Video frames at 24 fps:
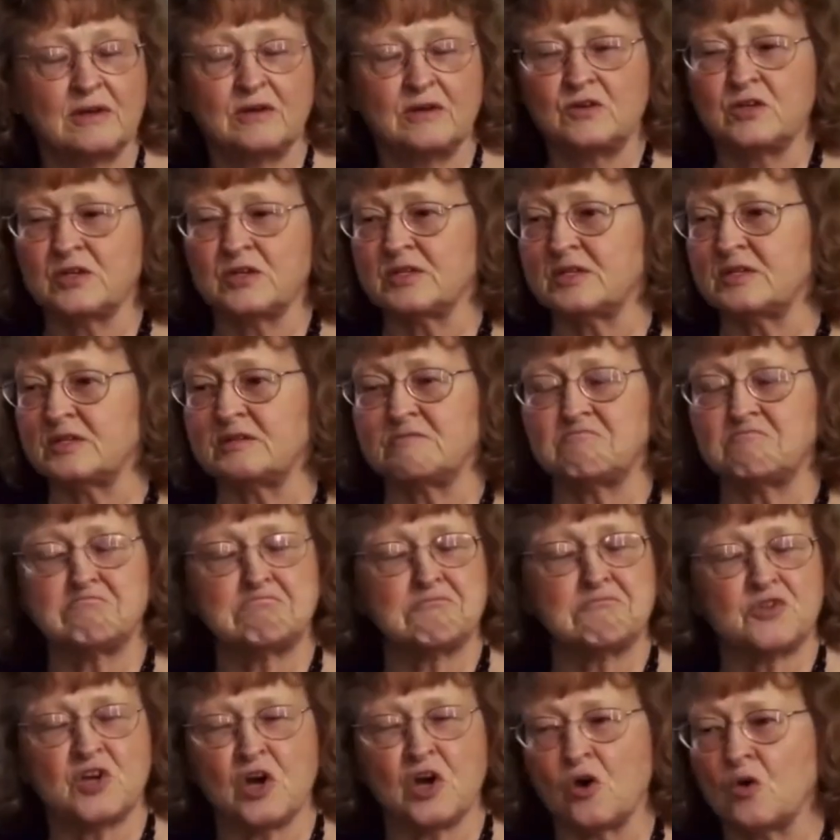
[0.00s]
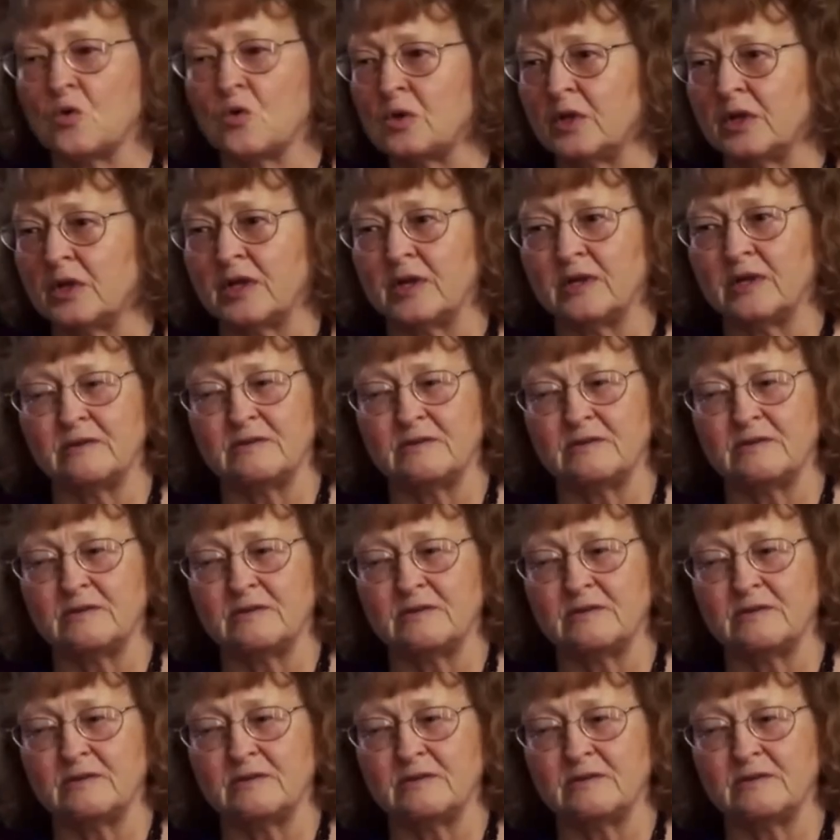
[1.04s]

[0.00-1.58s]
just totally